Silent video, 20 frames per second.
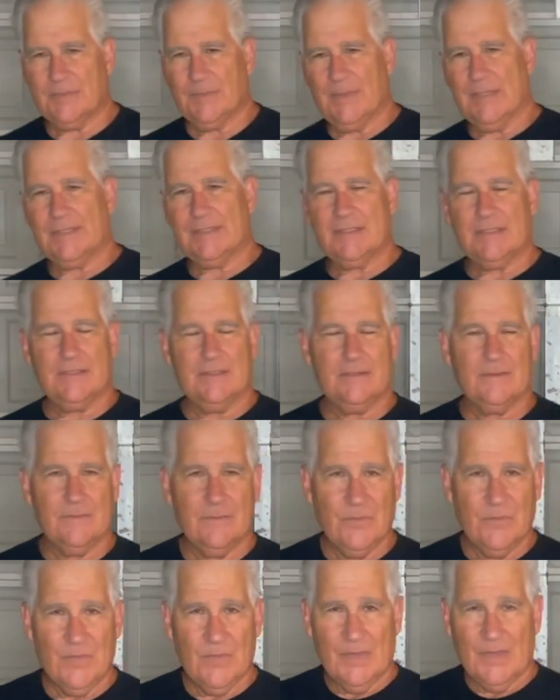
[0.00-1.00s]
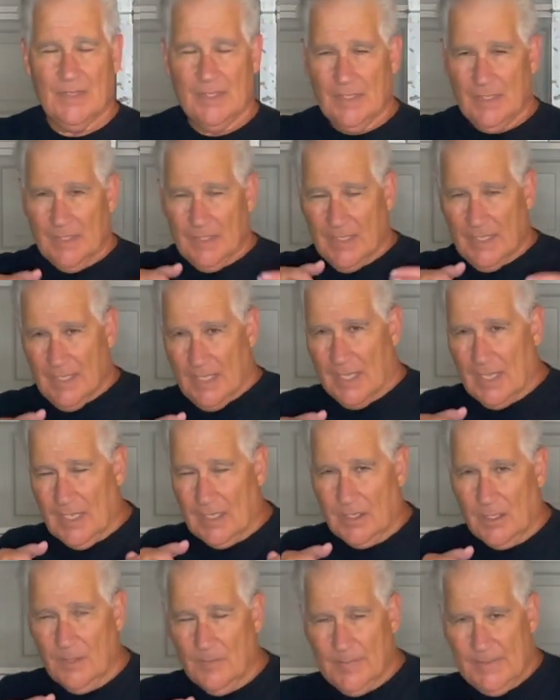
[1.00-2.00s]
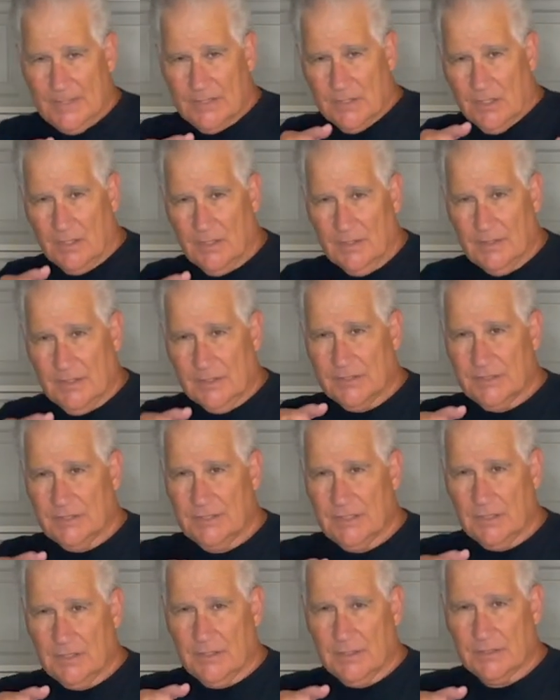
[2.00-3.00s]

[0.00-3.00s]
mitts, and I'll be darned, they're